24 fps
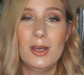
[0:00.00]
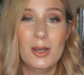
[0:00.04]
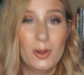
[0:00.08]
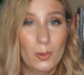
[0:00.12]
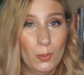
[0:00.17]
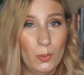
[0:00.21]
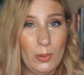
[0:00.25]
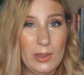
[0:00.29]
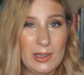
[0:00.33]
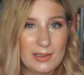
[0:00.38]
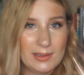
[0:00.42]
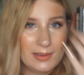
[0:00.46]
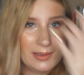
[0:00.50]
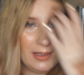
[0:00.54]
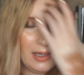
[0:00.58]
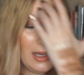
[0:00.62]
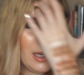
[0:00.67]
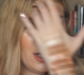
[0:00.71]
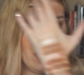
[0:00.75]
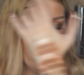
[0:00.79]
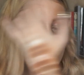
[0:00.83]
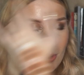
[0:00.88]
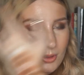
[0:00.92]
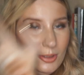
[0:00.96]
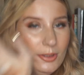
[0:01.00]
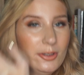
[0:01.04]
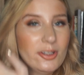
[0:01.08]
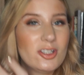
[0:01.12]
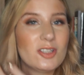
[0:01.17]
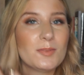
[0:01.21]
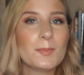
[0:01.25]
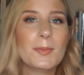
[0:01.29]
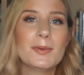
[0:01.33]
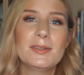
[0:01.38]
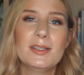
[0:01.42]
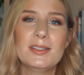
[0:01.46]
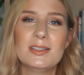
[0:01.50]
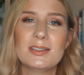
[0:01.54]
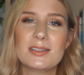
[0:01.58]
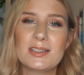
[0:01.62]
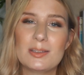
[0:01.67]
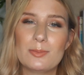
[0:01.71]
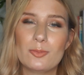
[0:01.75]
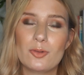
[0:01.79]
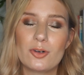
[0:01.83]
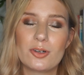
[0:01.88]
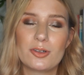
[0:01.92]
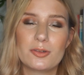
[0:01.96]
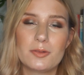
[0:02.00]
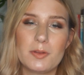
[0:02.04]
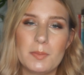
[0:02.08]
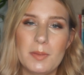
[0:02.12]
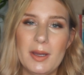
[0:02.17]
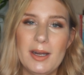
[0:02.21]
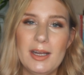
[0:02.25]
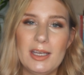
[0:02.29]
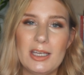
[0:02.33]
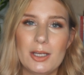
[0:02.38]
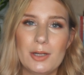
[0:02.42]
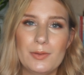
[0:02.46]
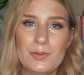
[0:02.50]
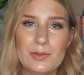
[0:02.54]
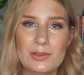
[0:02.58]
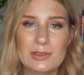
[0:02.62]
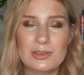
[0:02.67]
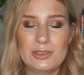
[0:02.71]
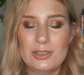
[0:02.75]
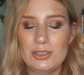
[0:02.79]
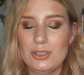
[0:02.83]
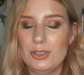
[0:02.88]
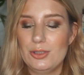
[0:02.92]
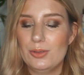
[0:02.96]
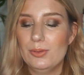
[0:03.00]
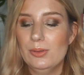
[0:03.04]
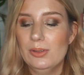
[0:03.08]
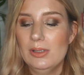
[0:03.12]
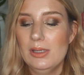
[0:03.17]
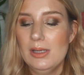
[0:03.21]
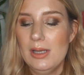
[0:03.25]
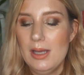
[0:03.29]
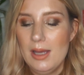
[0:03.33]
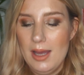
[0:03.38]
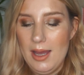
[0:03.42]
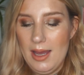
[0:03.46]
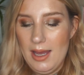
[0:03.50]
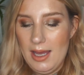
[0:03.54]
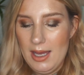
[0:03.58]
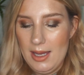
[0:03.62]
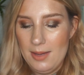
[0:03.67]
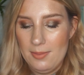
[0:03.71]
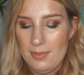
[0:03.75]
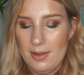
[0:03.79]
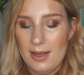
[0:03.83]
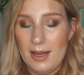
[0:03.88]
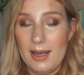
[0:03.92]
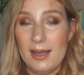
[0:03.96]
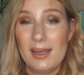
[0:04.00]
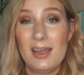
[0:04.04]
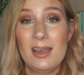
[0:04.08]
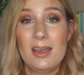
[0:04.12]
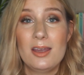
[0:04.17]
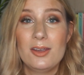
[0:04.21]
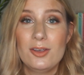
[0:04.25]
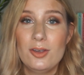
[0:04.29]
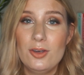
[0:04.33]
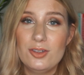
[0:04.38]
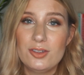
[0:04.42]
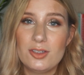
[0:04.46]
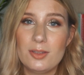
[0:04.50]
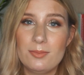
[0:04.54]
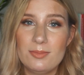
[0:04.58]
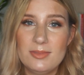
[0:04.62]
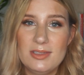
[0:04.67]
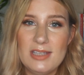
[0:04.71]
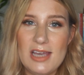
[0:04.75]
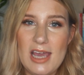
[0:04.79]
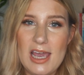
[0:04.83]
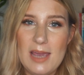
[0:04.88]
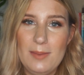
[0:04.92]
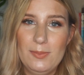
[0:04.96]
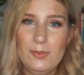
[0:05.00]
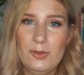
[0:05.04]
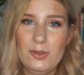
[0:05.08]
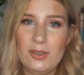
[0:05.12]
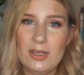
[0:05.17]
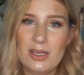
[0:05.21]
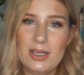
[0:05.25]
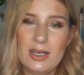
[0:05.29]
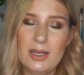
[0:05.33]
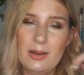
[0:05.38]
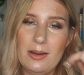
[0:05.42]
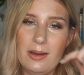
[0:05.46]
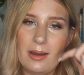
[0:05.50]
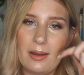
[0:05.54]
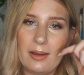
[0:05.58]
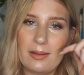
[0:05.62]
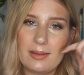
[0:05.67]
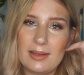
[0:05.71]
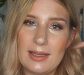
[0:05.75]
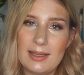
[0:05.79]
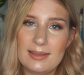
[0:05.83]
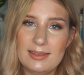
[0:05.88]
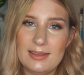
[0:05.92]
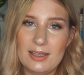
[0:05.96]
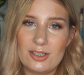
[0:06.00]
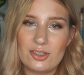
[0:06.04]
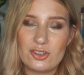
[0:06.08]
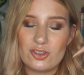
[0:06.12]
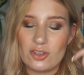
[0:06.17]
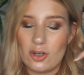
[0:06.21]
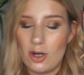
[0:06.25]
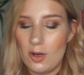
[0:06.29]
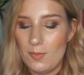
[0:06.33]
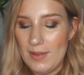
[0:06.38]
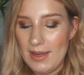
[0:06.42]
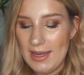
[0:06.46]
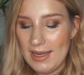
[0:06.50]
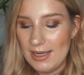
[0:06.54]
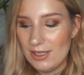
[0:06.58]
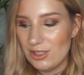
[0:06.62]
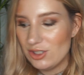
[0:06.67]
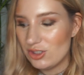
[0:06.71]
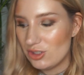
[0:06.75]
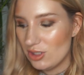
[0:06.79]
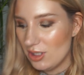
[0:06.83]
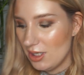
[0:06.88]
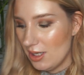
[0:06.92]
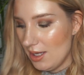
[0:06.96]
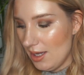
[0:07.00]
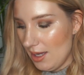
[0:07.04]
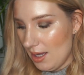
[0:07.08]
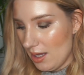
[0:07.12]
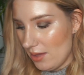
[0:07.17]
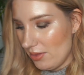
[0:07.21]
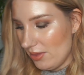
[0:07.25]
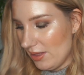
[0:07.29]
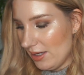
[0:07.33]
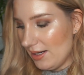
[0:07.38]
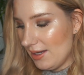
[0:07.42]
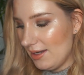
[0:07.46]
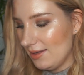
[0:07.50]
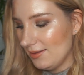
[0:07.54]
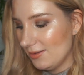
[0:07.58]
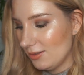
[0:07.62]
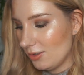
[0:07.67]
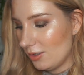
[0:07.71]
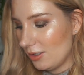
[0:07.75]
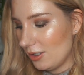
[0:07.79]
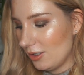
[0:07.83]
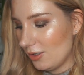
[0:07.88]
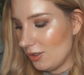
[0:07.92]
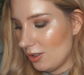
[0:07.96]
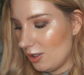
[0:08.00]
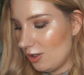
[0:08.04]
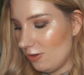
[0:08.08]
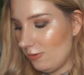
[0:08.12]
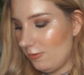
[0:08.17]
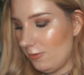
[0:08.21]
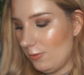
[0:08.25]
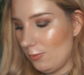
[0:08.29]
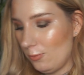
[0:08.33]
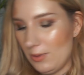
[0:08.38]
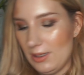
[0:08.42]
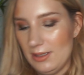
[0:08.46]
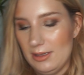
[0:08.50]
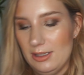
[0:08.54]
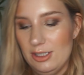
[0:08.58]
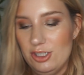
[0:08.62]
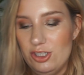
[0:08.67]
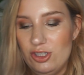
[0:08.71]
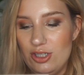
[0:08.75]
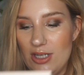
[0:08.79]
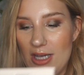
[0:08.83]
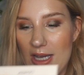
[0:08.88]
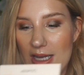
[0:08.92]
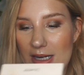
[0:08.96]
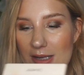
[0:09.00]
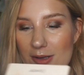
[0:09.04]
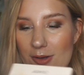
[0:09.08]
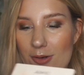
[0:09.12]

winged out looks, but this is the more dramatic out of the two. I used some tape to kind of get that sharp edge, and then I started off with the shade